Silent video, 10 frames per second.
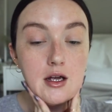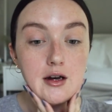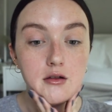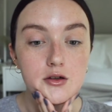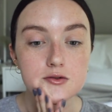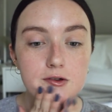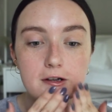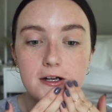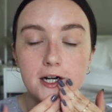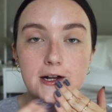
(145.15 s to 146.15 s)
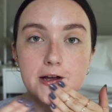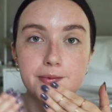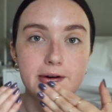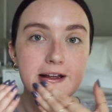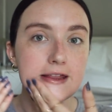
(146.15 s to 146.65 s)
and it looks really good on her,
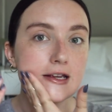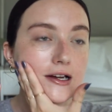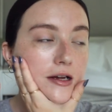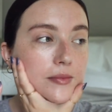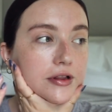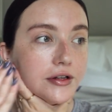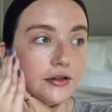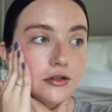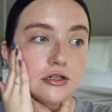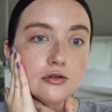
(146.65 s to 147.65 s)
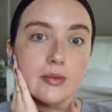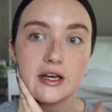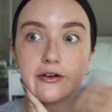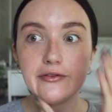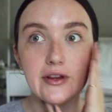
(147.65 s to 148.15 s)
but I think I'm a little too
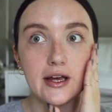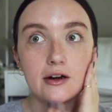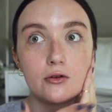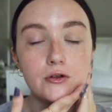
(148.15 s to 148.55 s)
pale for that.